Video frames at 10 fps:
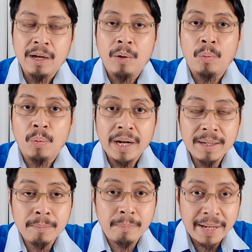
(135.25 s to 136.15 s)
what
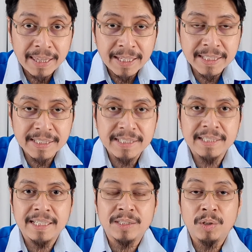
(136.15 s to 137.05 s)
methods
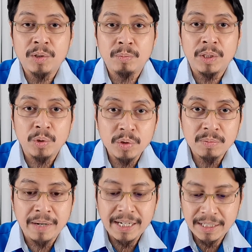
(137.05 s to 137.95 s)
is going to be used
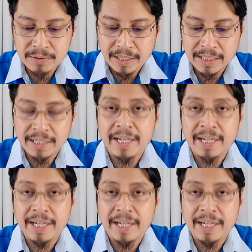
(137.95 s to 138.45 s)
by the trainer,